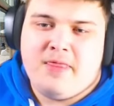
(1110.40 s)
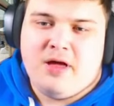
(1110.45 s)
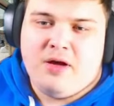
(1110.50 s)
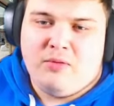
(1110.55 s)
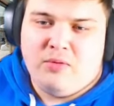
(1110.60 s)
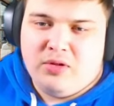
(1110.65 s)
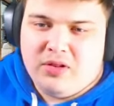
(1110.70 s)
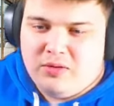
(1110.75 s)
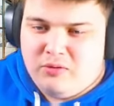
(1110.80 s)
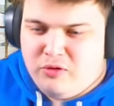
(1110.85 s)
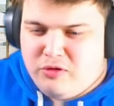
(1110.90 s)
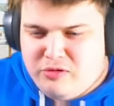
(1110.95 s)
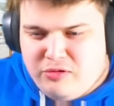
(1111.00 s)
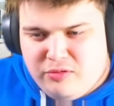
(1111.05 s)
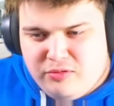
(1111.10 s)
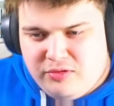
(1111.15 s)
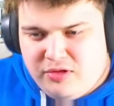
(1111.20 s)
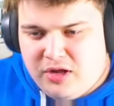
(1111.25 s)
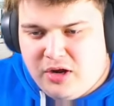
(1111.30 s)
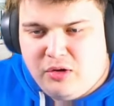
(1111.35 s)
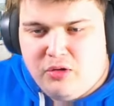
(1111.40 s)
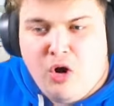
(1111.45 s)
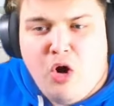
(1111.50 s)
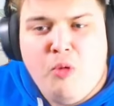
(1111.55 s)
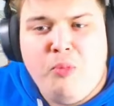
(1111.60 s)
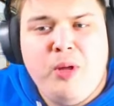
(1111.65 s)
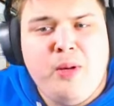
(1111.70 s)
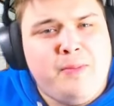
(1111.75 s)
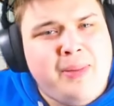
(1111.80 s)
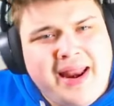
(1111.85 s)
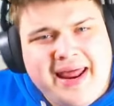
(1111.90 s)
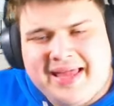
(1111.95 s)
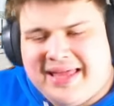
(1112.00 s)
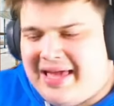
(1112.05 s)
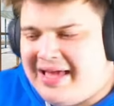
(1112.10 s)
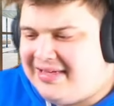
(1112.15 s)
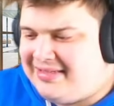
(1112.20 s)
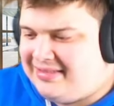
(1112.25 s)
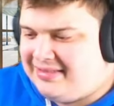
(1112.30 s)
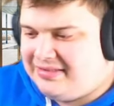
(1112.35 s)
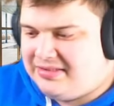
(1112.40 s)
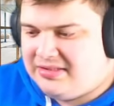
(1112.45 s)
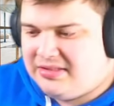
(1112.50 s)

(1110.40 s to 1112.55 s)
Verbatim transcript: we'll, we'll, you know, open better cases